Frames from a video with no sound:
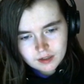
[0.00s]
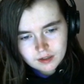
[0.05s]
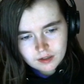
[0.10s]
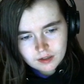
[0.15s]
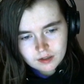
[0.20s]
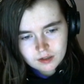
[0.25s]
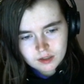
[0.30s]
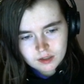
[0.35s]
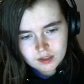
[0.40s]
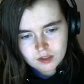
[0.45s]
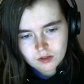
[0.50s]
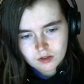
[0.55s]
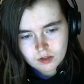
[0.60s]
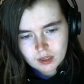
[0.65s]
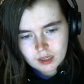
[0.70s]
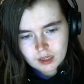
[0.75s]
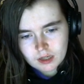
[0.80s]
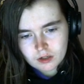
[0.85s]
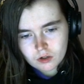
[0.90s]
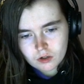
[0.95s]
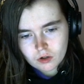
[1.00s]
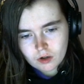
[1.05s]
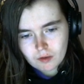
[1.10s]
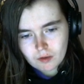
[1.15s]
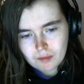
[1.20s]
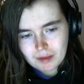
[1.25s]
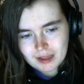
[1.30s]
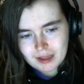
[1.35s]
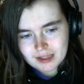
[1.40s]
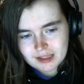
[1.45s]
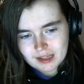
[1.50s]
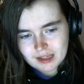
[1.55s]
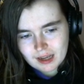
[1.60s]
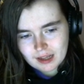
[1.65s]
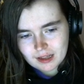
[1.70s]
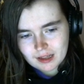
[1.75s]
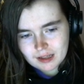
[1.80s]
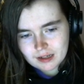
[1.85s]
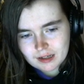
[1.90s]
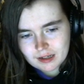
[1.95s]
Natsuki and Yuri remain
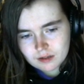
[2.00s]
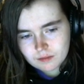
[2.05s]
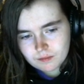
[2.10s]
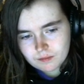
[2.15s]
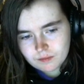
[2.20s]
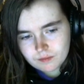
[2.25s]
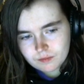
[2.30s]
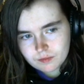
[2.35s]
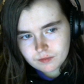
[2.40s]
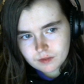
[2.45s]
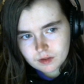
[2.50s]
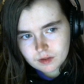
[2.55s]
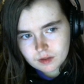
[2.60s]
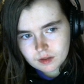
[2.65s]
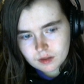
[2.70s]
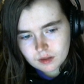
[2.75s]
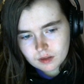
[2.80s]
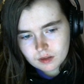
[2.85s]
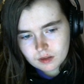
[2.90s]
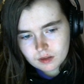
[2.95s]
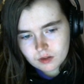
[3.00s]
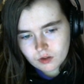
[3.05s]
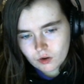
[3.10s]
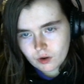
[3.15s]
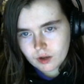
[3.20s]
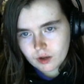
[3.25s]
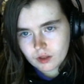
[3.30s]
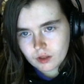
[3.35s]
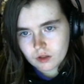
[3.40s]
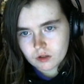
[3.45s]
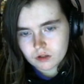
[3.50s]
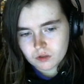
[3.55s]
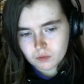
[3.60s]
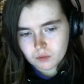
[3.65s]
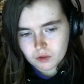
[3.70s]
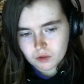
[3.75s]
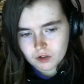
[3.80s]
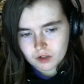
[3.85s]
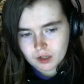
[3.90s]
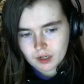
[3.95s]
silent. Sori looks
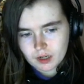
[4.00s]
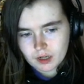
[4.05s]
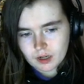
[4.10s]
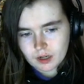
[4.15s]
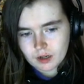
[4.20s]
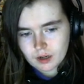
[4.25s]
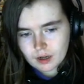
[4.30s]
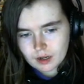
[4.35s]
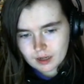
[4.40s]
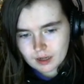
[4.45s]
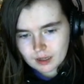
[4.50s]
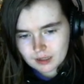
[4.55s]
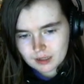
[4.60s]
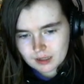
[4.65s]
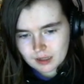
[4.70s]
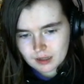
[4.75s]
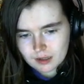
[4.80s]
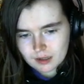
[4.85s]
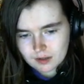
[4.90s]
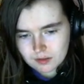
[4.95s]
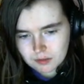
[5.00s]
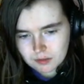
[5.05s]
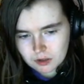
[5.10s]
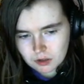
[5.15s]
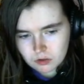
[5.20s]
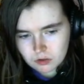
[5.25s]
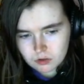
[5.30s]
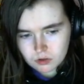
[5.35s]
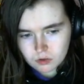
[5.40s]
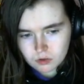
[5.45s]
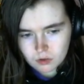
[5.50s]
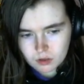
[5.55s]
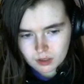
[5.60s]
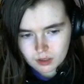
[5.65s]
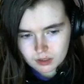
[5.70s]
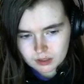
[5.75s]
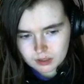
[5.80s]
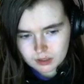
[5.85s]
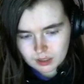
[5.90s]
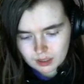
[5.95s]
worried. I guess that leaves me no
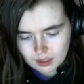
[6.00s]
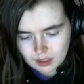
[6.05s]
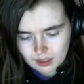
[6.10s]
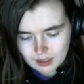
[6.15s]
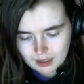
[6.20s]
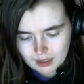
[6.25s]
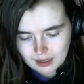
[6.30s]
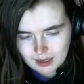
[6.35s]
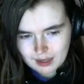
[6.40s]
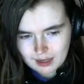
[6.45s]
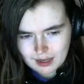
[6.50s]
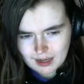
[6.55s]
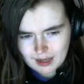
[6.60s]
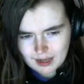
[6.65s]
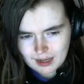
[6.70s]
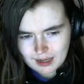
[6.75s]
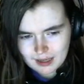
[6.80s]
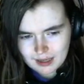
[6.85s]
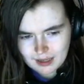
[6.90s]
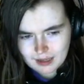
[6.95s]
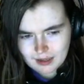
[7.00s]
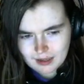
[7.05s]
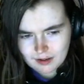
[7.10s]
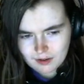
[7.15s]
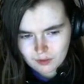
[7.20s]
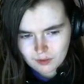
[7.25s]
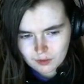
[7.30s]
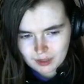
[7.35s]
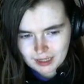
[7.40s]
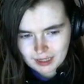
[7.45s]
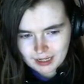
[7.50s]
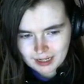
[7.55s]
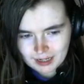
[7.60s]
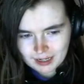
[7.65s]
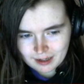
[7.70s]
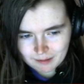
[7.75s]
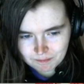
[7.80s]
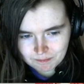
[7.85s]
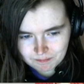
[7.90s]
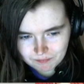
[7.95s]
choice. I agree.
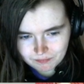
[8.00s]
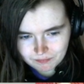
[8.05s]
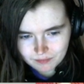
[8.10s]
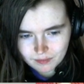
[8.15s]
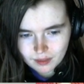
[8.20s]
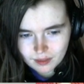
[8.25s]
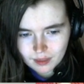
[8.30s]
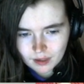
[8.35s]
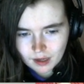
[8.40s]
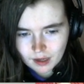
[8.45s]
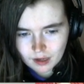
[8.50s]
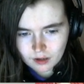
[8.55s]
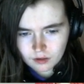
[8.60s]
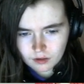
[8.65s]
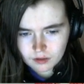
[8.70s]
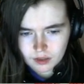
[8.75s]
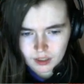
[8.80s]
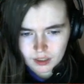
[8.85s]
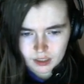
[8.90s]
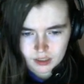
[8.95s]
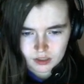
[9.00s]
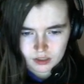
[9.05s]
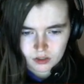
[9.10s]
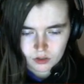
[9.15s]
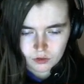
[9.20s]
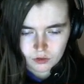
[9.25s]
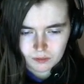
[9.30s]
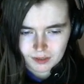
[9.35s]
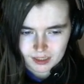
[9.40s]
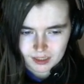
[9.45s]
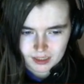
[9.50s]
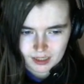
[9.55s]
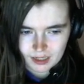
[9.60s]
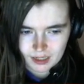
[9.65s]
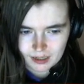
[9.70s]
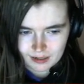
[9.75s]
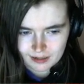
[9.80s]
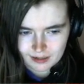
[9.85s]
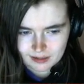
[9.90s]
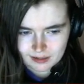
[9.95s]
I don't think it's too much to
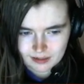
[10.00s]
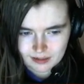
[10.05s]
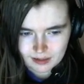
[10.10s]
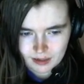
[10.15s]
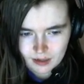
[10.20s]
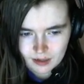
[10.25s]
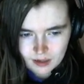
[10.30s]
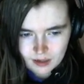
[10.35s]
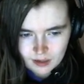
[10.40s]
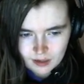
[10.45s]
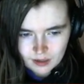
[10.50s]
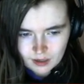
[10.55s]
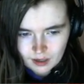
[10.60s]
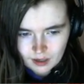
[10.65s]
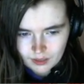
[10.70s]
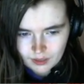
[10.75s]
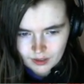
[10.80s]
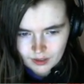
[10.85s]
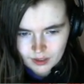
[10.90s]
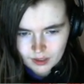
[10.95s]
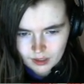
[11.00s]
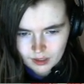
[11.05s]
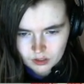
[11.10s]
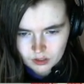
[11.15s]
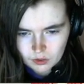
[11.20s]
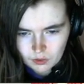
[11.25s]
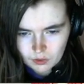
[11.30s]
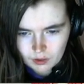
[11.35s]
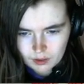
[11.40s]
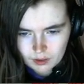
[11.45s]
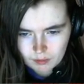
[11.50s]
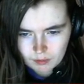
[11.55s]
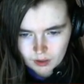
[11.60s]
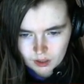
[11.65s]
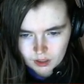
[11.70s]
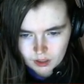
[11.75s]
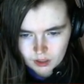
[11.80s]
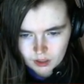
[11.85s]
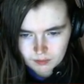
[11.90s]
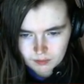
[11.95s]
ask. I think that Sori and
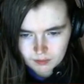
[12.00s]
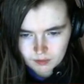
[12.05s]
Monica